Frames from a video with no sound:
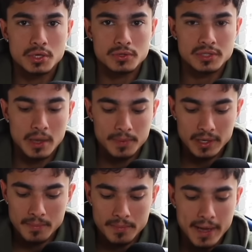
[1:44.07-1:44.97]
shows
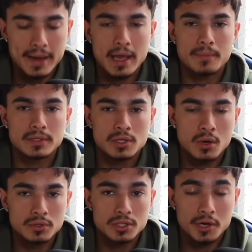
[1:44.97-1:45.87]
stopping a bad habit
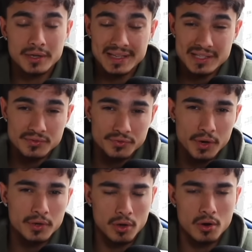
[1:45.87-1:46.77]
cold turkey is
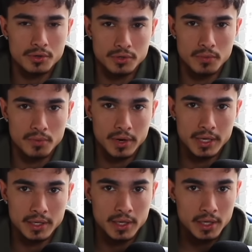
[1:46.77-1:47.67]
very hard on your brain.